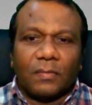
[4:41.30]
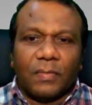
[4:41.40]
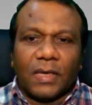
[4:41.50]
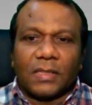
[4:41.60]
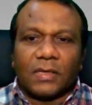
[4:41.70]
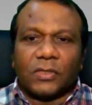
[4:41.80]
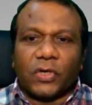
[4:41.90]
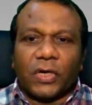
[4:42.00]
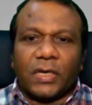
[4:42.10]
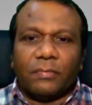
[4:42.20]
make the
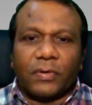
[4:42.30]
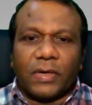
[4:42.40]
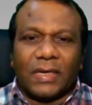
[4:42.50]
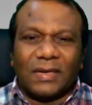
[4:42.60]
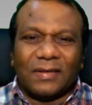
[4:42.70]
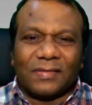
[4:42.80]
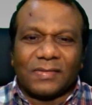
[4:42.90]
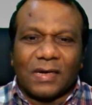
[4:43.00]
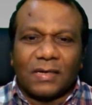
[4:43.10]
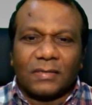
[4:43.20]
join point in the
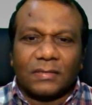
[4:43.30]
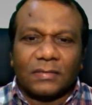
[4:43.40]
start